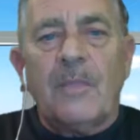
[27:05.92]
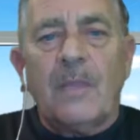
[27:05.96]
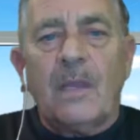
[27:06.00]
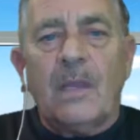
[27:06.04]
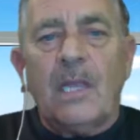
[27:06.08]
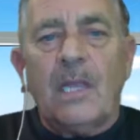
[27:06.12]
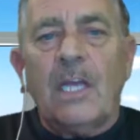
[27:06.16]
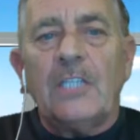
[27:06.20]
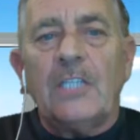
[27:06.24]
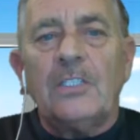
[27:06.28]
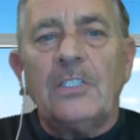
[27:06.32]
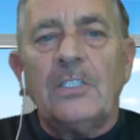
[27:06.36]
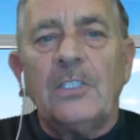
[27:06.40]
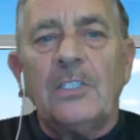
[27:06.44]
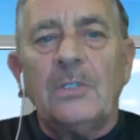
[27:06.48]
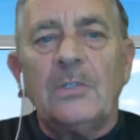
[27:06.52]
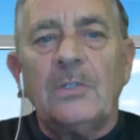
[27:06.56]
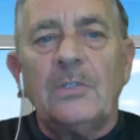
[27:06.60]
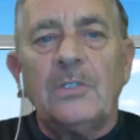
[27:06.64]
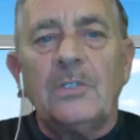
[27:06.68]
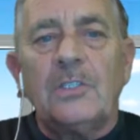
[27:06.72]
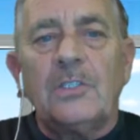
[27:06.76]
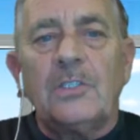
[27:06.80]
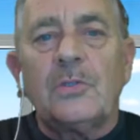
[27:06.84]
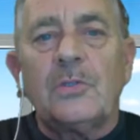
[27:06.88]

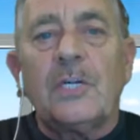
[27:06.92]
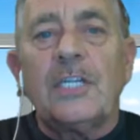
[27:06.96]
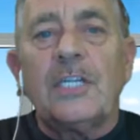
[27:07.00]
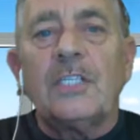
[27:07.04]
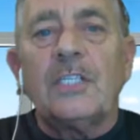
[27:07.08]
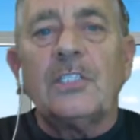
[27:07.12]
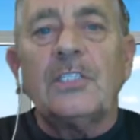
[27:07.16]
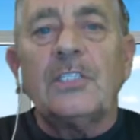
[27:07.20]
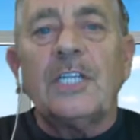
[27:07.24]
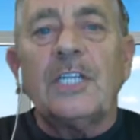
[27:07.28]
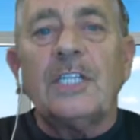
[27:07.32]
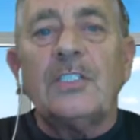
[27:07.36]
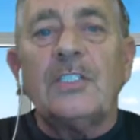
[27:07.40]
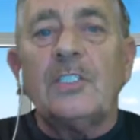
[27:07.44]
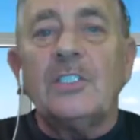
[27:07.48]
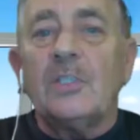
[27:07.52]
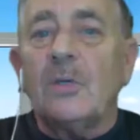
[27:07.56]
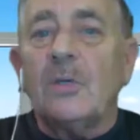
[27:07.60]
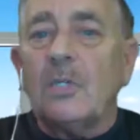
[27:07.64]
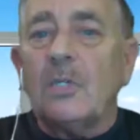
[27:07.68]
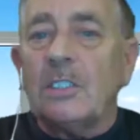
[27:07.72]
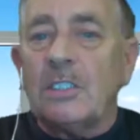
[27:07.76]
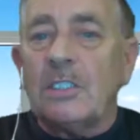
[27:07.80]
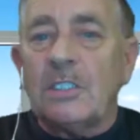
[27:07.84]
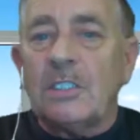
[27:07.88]
Issues, triggers, and
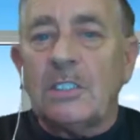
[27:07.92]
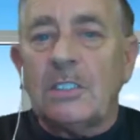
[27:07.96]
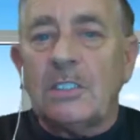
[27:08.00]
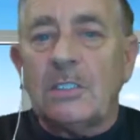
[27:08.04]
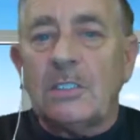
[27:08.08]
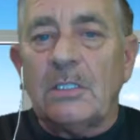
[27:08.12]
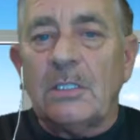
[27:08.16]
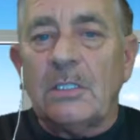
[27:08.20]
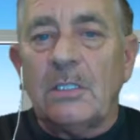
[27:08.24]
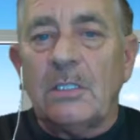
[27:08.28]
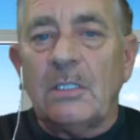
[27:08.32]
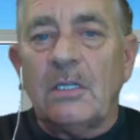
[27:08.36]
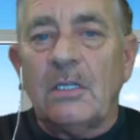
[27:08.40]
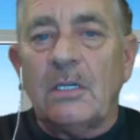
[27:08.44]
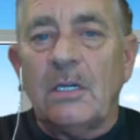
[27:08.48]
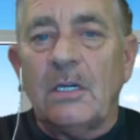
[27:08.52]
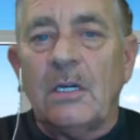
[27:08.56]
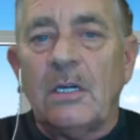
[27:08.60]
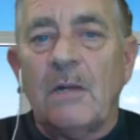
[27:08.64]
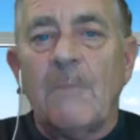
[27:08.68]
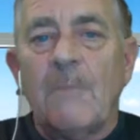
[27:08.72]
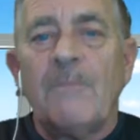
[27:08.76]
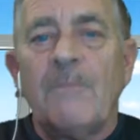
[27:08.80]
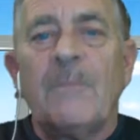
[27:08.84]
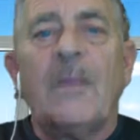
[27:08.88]
choices.
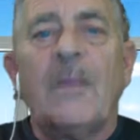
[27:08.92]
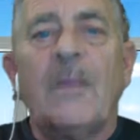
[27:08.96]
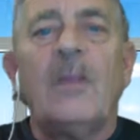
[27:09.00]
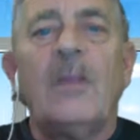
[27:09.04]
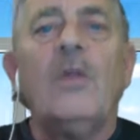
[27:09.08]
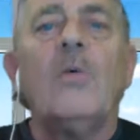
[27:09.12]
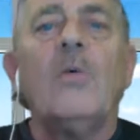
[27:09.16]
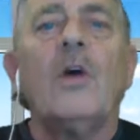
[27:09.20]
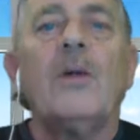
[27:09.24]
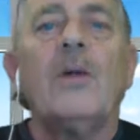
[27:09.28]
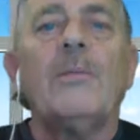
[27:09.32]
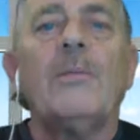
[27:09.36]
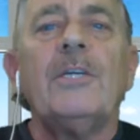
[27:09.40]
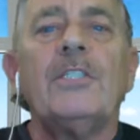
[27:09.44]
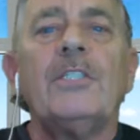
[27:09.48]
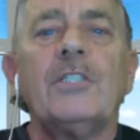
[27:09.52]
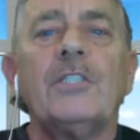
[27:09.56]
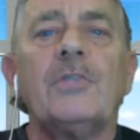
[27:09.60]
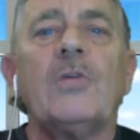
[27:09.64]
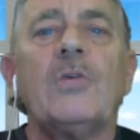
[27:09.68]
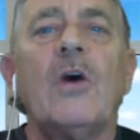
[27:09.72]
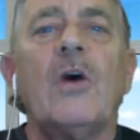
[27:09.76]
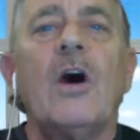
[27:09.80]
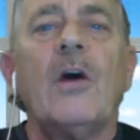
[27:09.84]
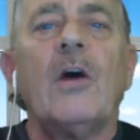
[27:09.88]
You want to be
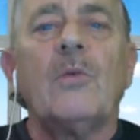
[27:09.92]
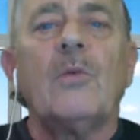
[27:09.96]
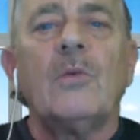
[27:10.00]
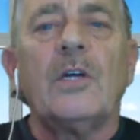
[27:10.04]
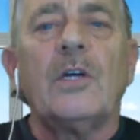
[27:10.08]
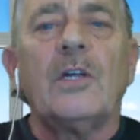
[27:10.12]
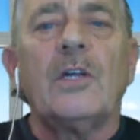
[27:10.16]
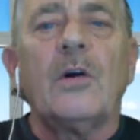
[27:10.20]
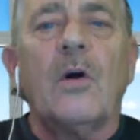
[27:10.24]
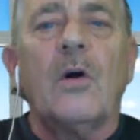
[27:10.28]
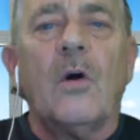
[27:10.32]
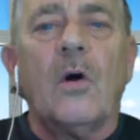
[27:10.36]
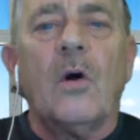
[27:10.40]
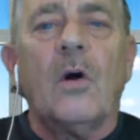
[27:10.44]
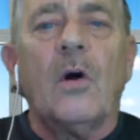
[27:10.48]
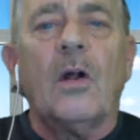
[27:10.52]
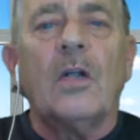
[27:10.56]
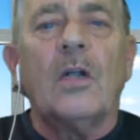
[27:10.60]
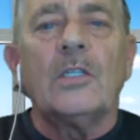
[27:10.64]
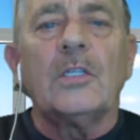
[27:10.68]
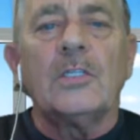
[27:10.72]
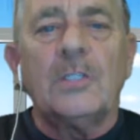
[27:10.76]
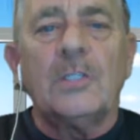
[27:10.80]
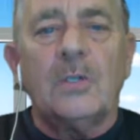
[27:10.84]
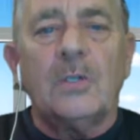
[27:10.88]
strong with
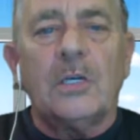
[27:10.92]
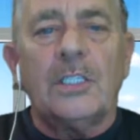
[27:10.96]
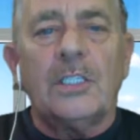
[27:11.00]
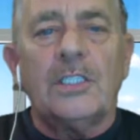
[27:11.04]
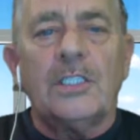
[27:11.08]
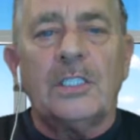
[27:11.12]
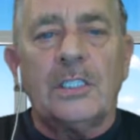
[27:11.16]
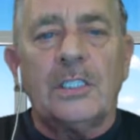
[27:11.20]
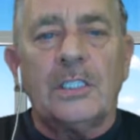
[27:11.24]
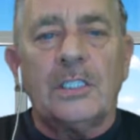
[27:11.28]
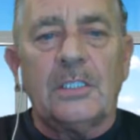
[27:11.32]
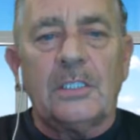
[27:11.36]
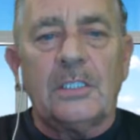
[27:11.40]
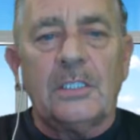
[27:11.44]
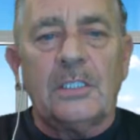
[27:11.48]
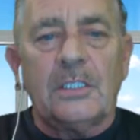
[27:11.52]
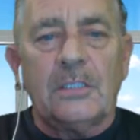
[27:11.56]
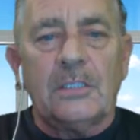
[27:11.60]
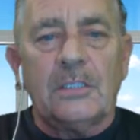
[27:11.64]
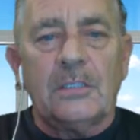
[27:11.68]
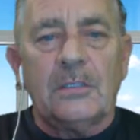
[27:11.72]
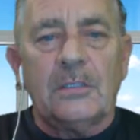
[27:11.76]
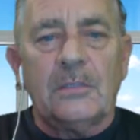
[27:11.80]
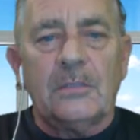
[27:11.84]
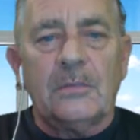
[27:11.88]
all choices
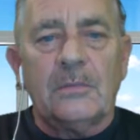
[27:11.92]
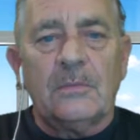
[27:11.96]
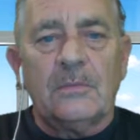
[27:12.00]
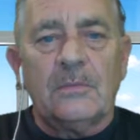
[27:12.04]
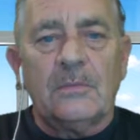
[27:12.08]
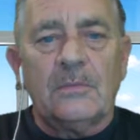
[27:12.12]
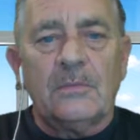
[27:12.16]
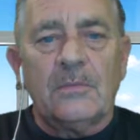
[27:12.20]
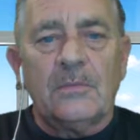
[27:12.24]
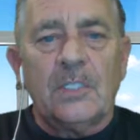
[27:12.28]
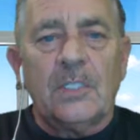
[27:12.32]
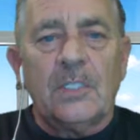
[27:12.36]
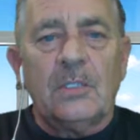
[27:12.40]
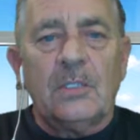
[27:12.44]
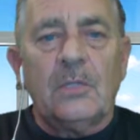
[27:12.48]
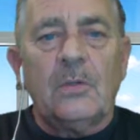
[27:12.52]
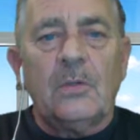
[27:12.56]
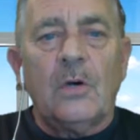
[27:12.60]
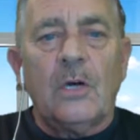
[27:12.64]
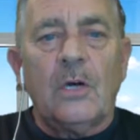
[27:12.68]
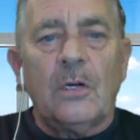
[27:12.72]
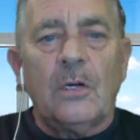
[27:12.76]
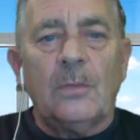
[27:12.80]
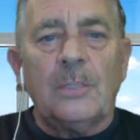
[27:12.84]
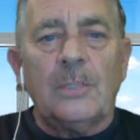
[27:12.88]
to
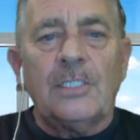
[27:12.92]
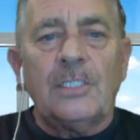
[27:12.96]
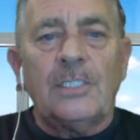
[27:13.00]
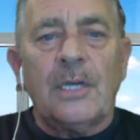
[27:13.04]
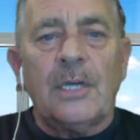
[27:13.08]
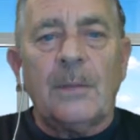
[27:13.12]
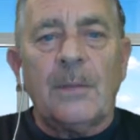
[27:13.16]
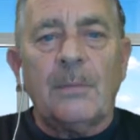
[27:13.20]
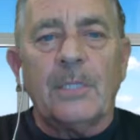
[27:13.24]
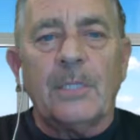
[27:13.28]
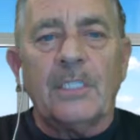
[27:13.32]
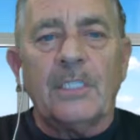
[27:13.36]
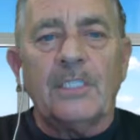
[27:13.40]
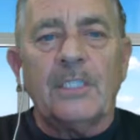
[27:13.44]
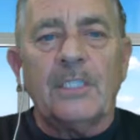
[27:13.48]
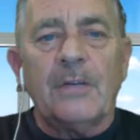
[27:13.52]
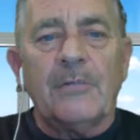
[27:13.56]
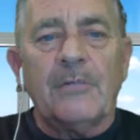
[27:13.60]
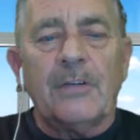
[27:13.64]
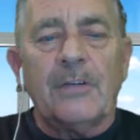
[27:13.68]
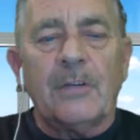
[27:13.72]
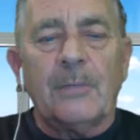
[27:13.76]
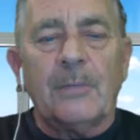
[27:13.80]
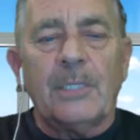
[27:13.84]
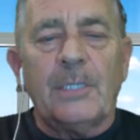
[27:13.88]
100% plus
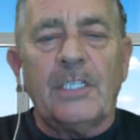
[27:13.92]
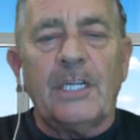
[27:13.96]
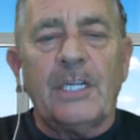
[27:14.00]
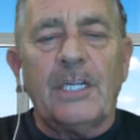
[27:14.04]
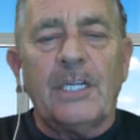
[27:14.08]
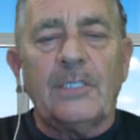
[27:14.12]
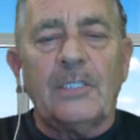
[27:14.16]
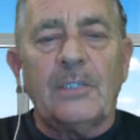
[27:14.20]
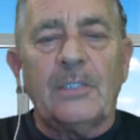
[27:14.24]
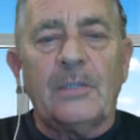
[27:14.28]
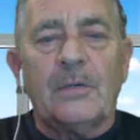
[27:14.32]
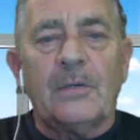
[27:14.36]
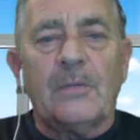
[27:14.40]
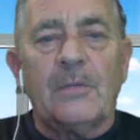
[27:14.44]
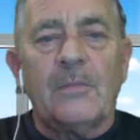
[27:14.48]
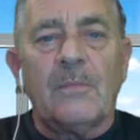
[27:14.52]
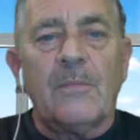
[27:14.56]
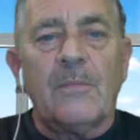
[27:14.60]
infinite potential.